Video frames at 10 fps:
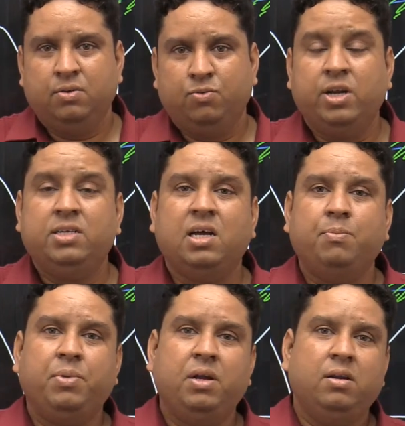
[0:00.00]
For
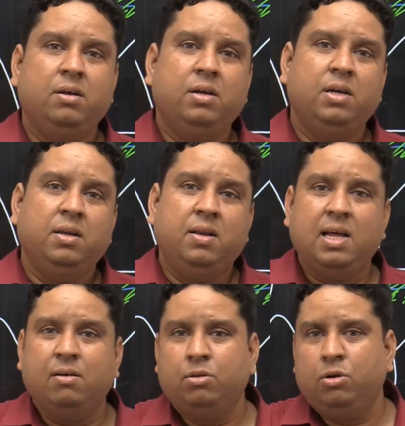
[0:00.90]
example, they
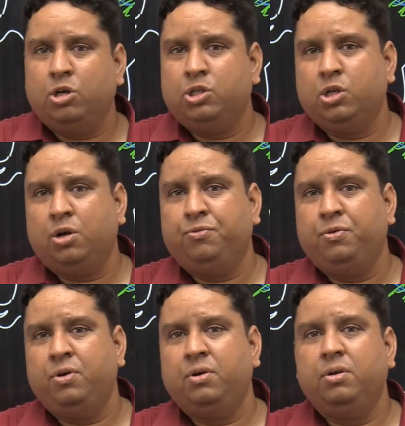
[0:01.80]
have lots of
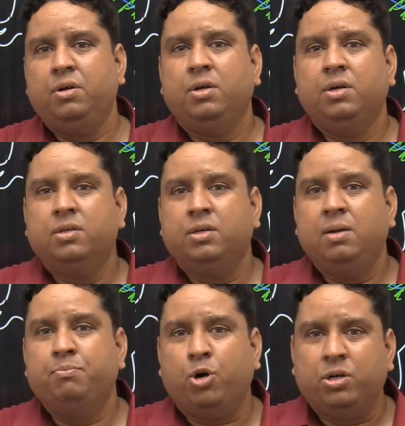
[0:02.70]

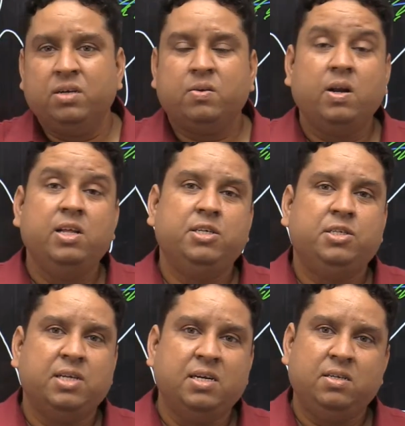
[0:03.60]
important religious
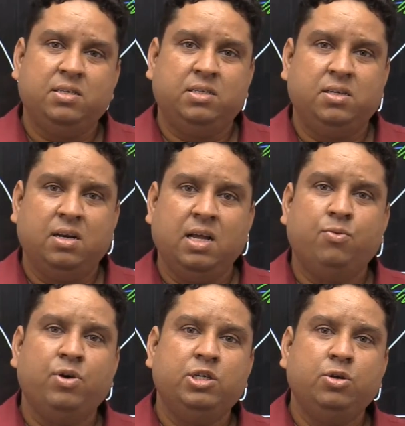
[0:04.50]
centers like
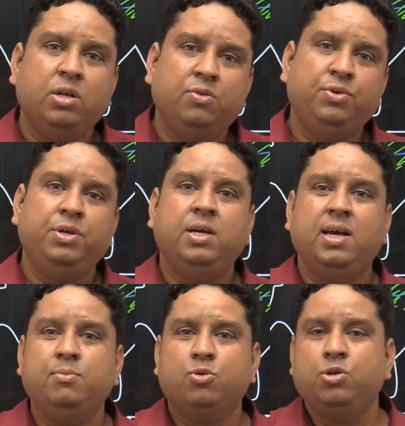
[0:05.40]
Vaishno Devi,
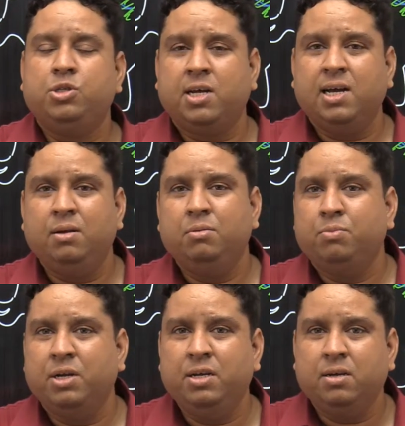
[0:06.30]
Hemkund Sahib,
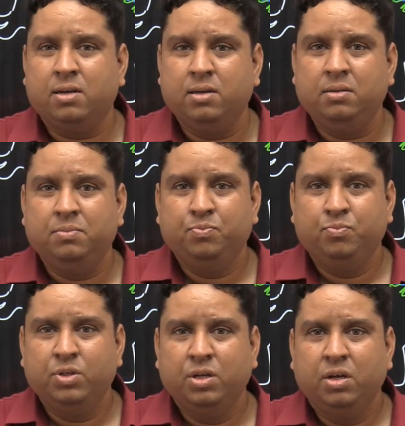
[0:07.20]
Manikaran.
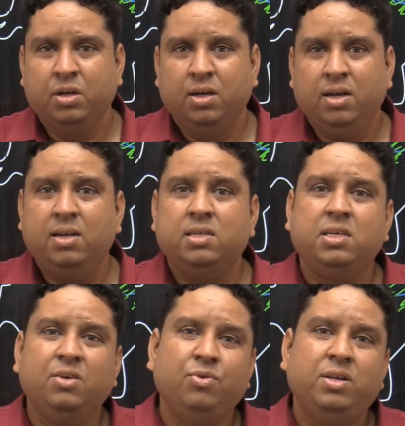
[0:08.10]
In the
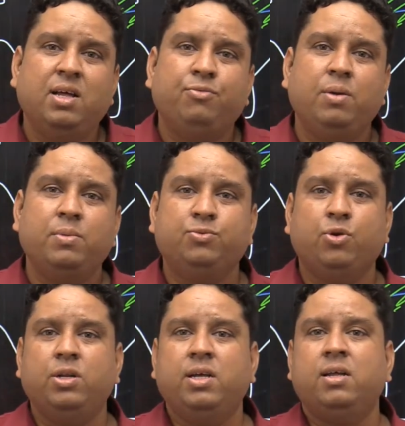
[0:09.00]
same way, they are famous
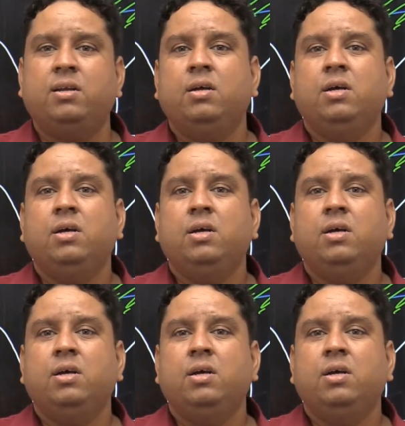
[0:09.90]
for their